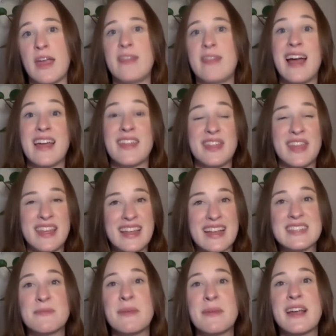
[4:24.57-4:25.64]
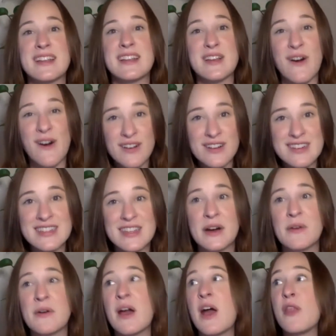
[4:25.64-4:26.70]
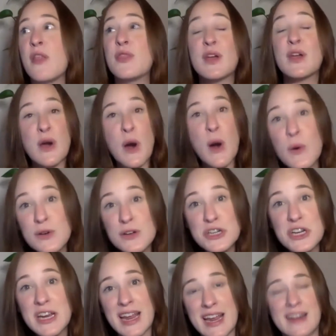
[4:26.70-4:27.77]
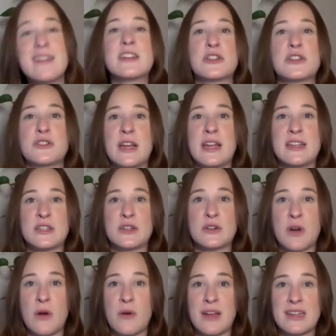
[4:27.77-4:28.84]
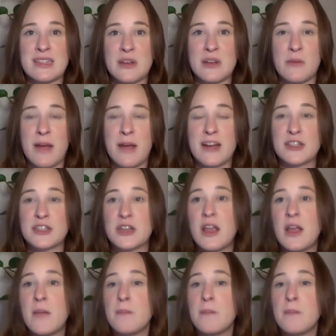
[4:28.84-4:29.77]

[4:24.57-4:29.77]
And I think that's because also the coaching industry is growing so much.